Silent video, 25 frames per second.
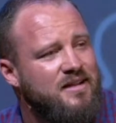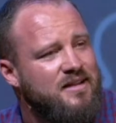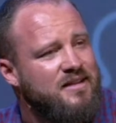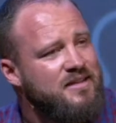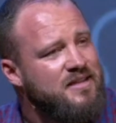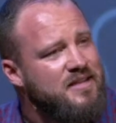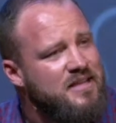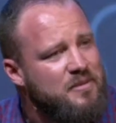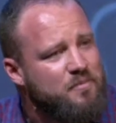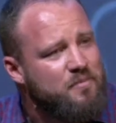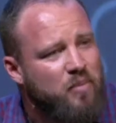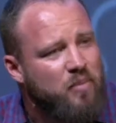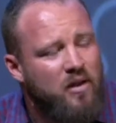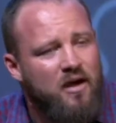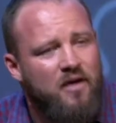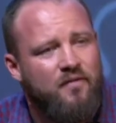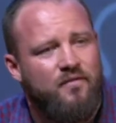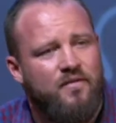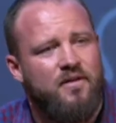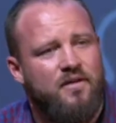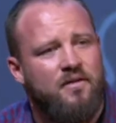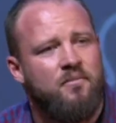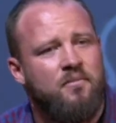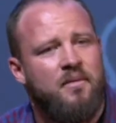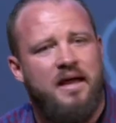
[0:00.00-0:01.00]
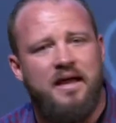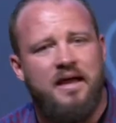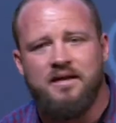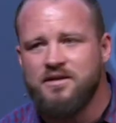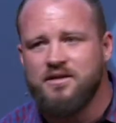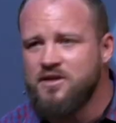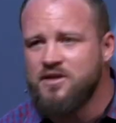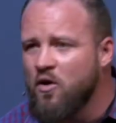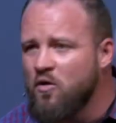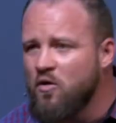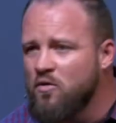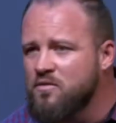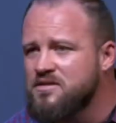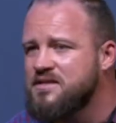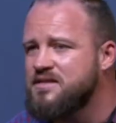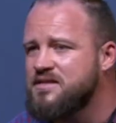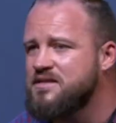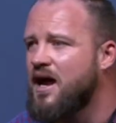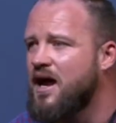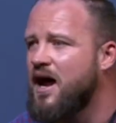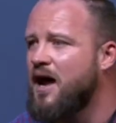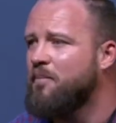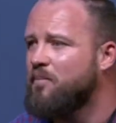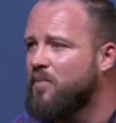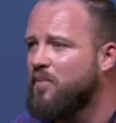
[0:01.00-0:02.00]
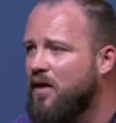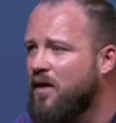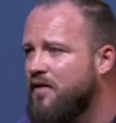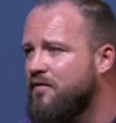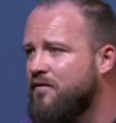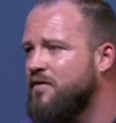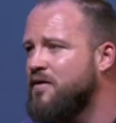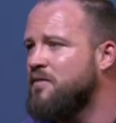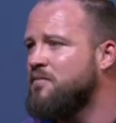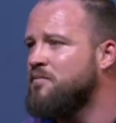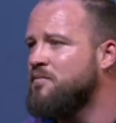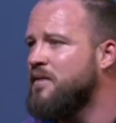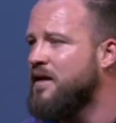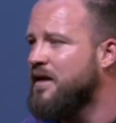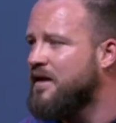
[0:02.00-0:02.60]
Keep loving them and don't stop loving them,